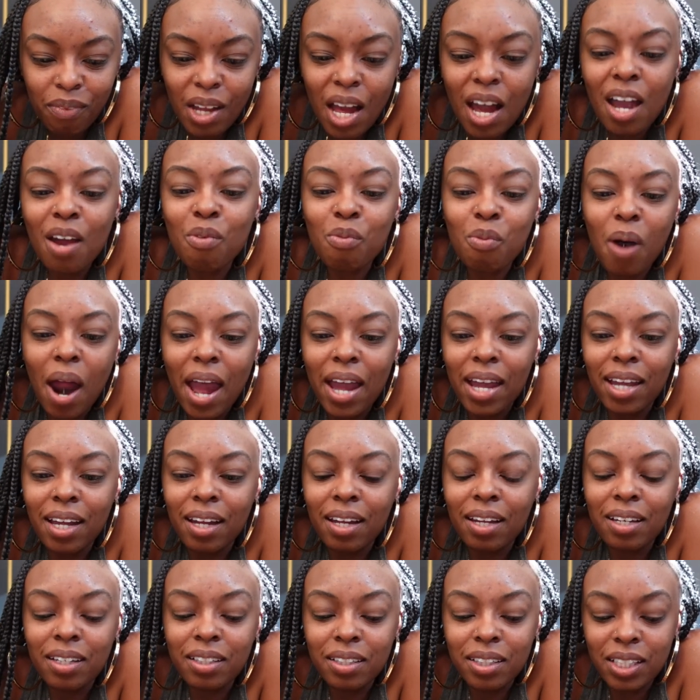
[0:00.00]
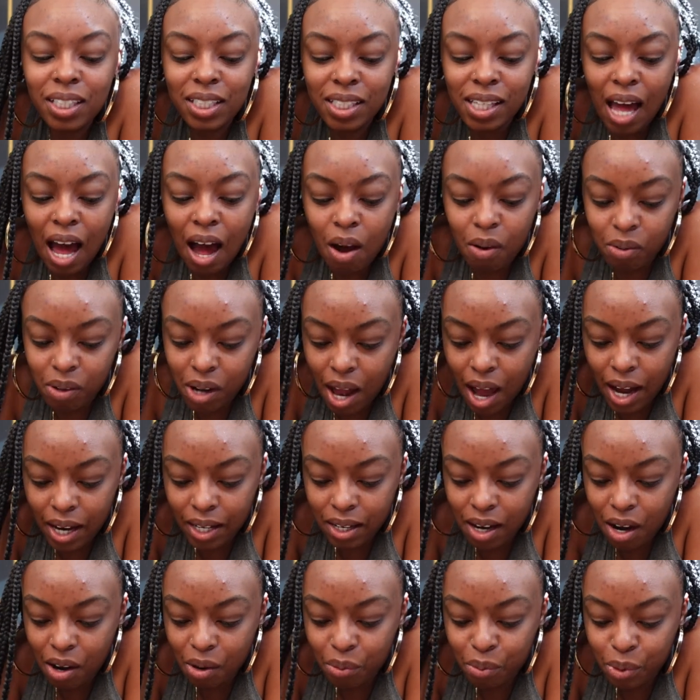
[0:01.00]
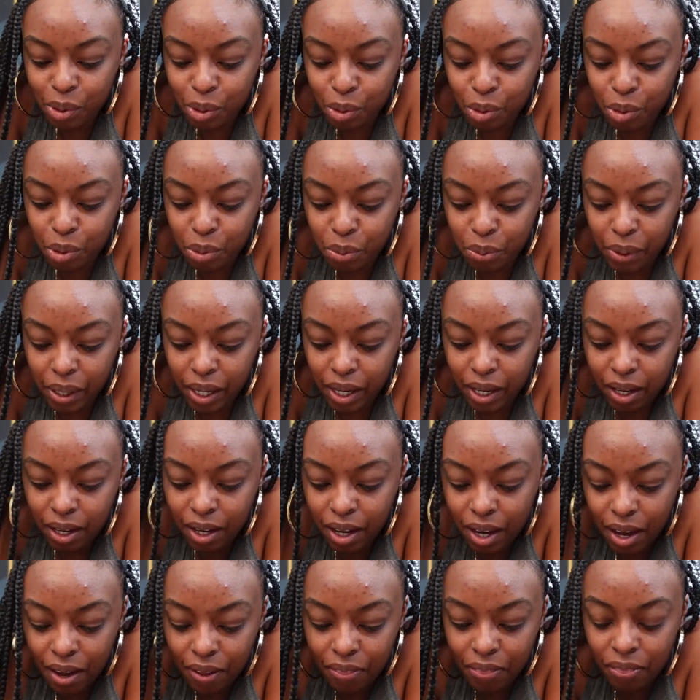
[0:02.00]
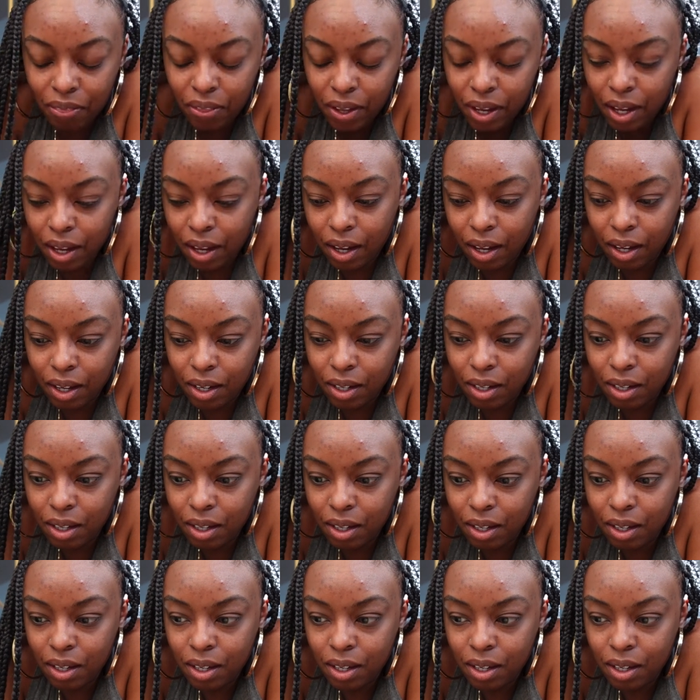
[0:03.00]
and write this outline out real quick and then